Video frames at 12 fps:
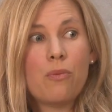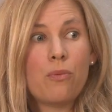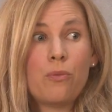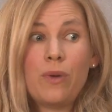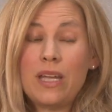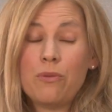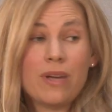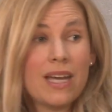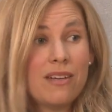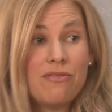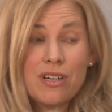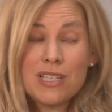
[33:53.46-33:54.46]
We
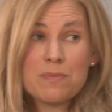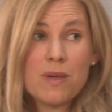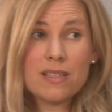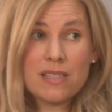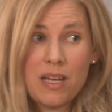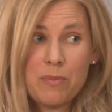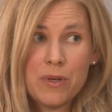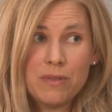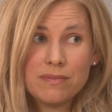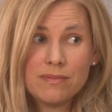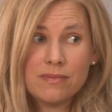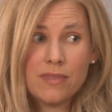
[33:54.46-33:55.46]
had a very small sample,
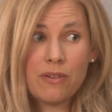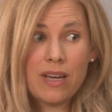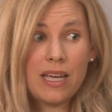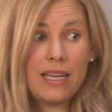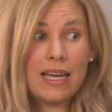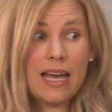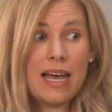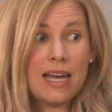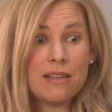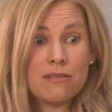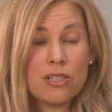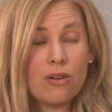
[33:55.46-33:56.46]
okay?
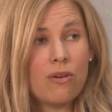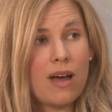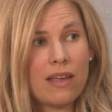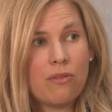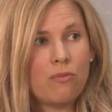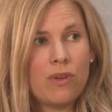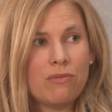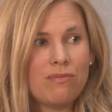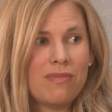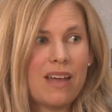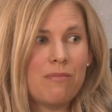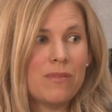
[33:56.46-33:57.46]
So
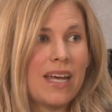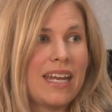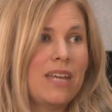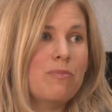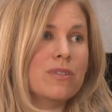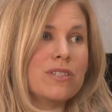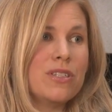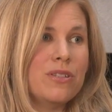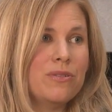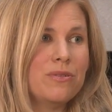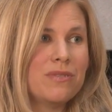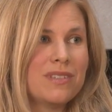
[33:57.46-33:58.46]
I'm not able
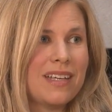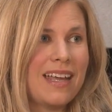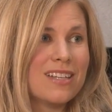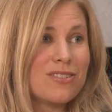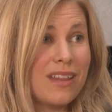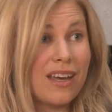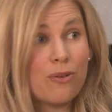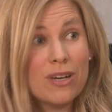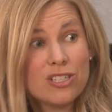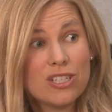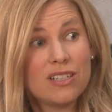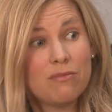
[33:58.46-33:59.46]
to answer that
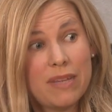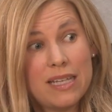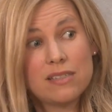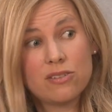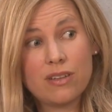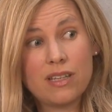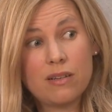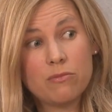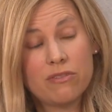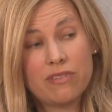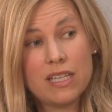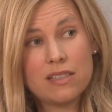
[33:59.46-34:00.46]
question based on the
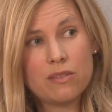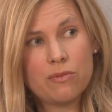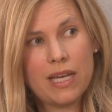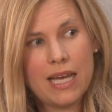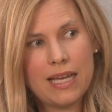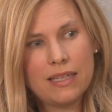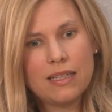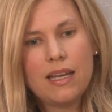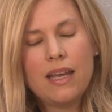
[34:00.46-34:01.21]
number of kids that we had.